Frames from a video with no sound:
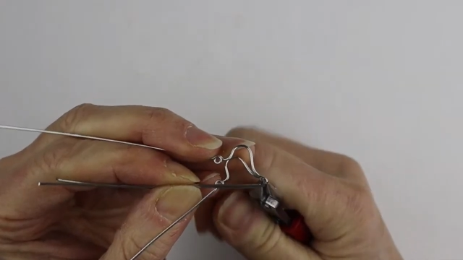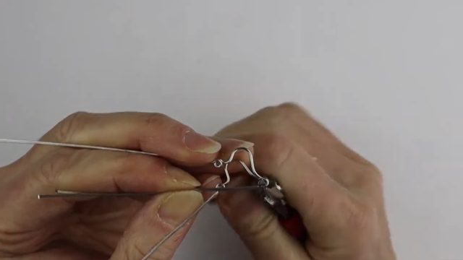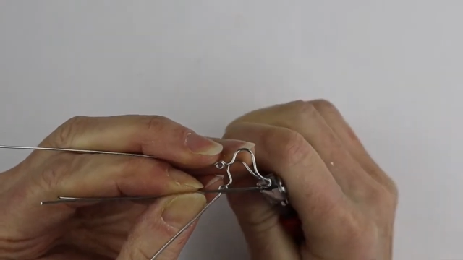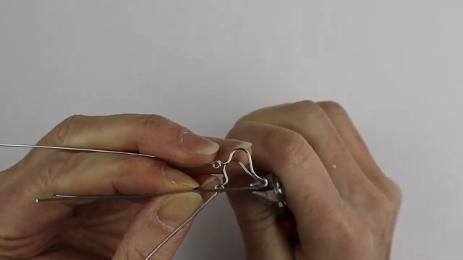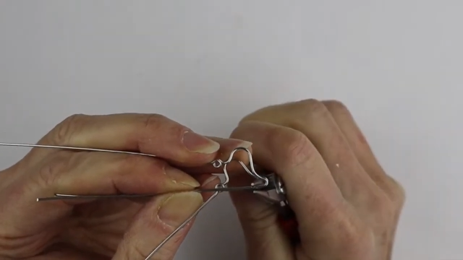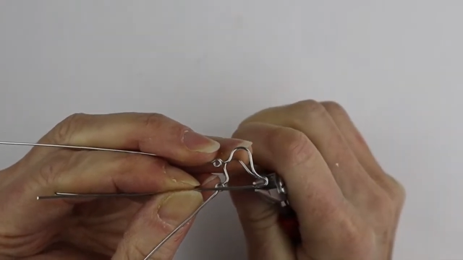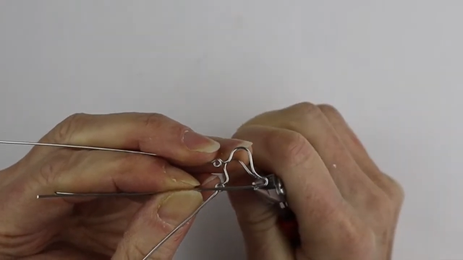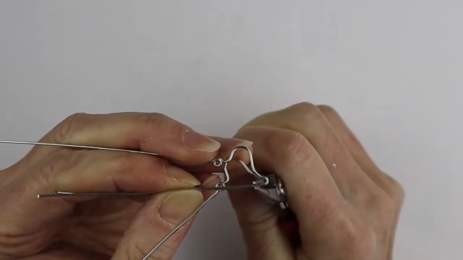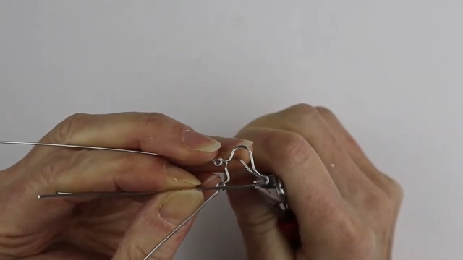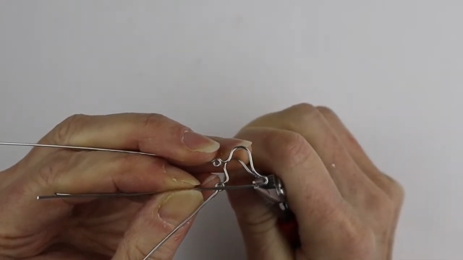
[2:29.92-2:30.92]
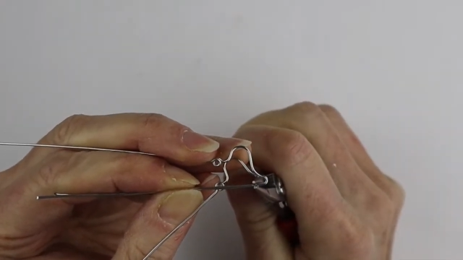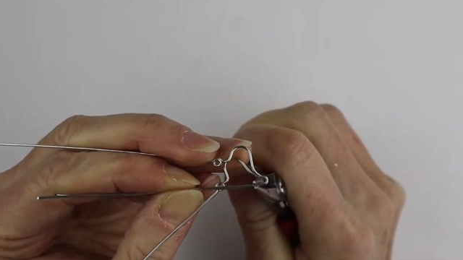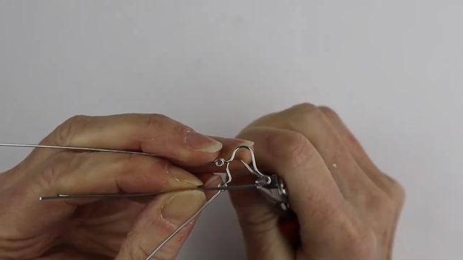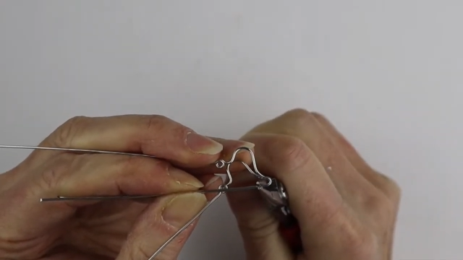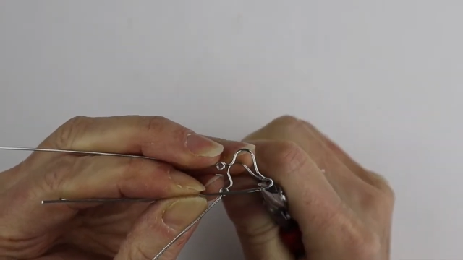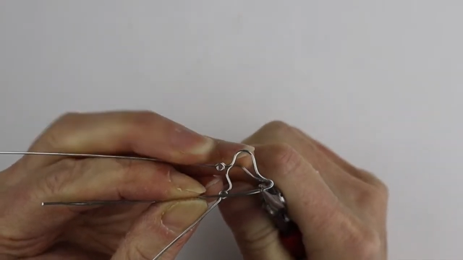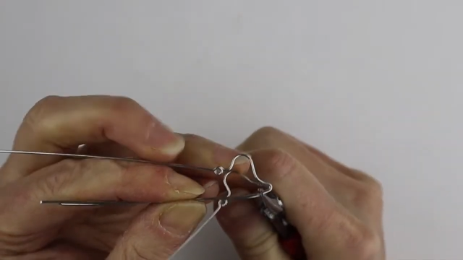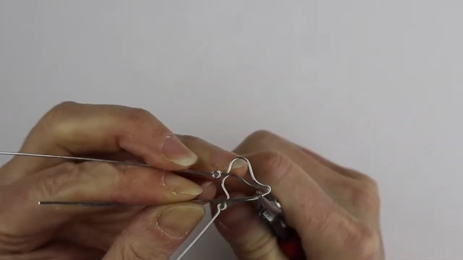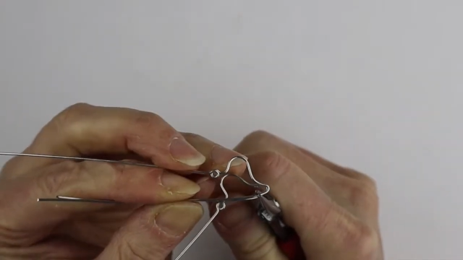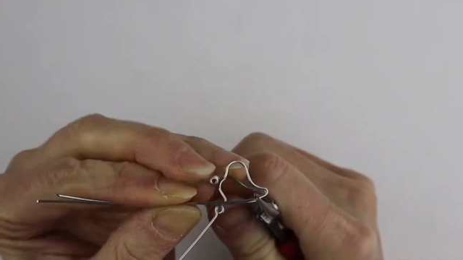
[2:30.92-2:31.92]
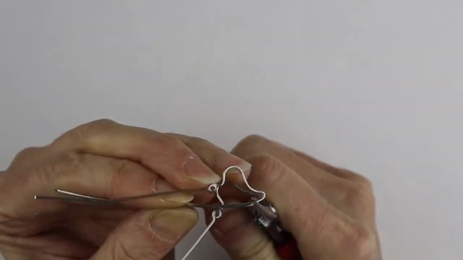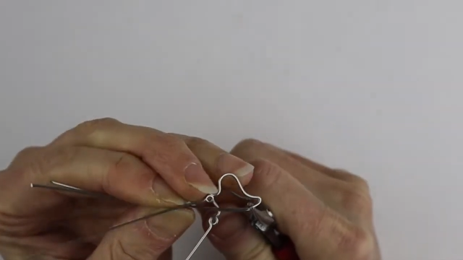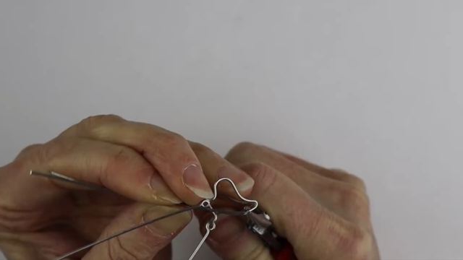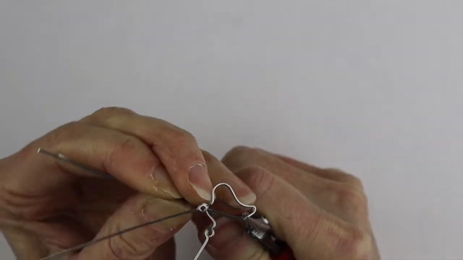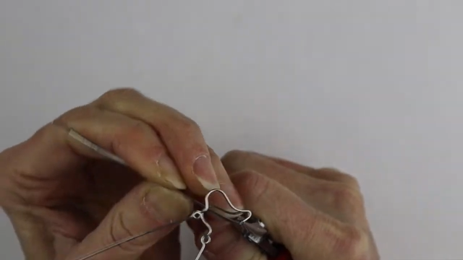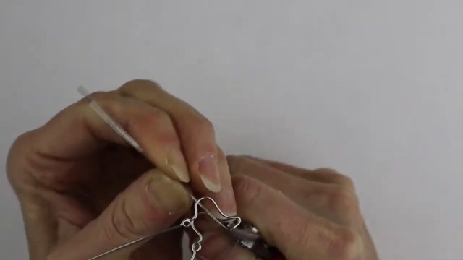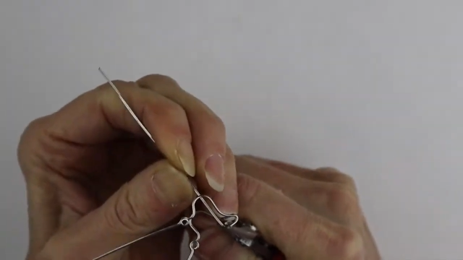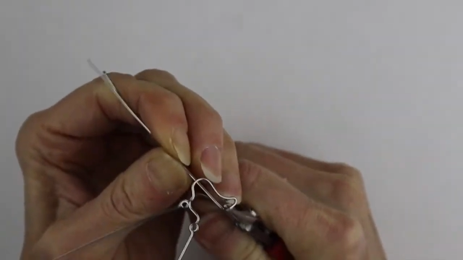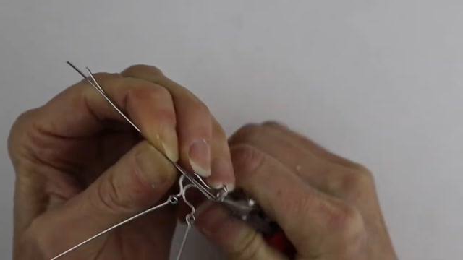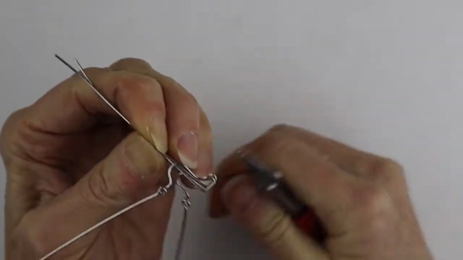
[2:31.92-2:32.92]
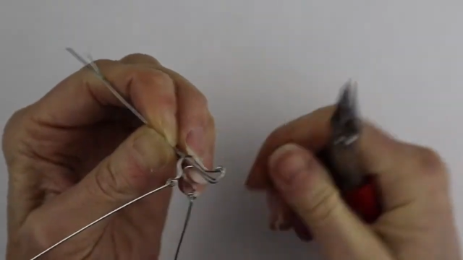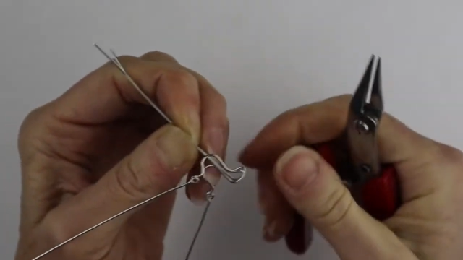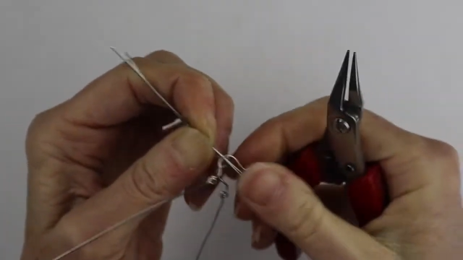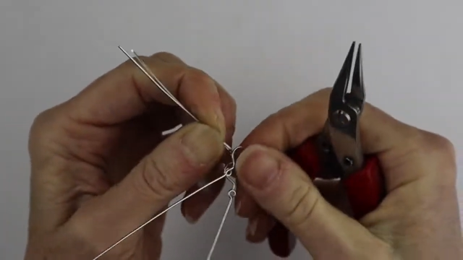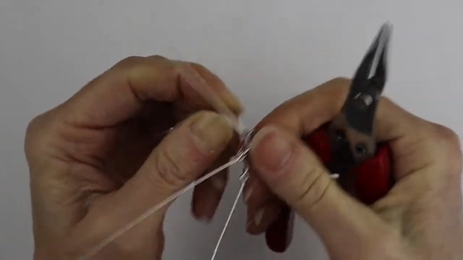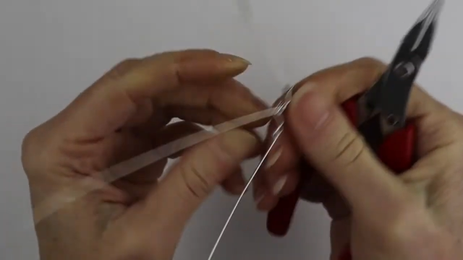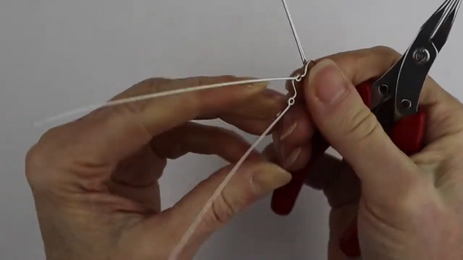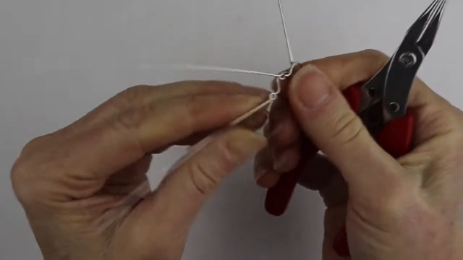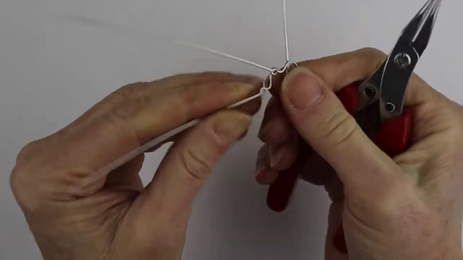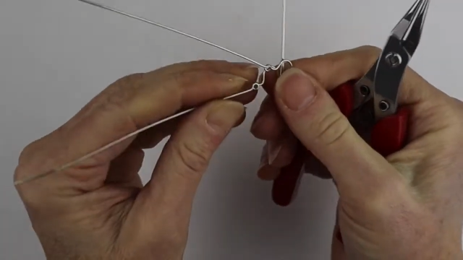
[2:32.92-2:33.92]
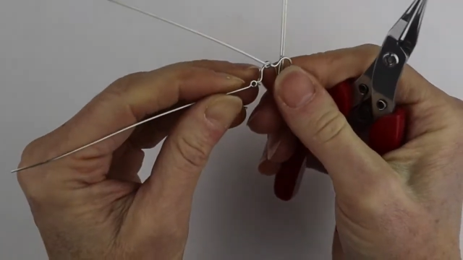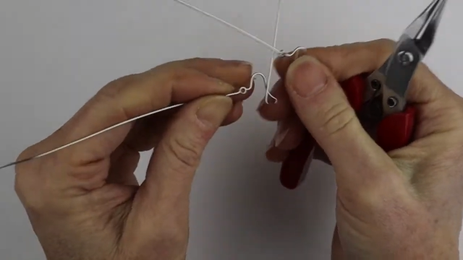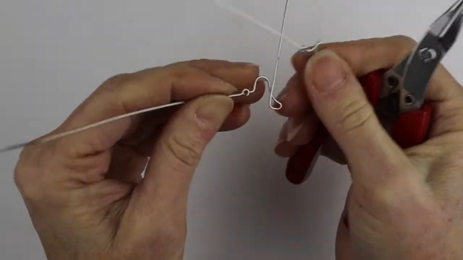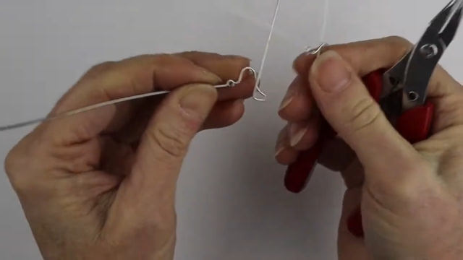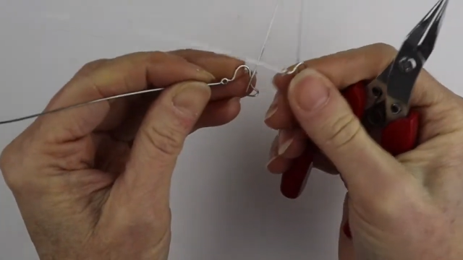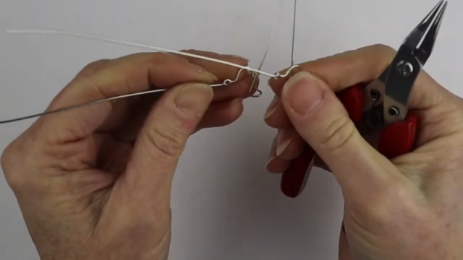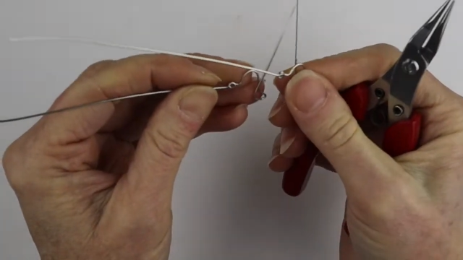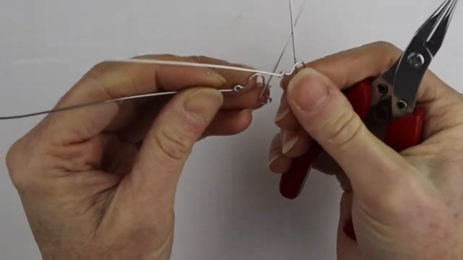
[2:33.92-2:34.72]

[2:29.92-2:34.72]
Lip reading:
(no speaker visible)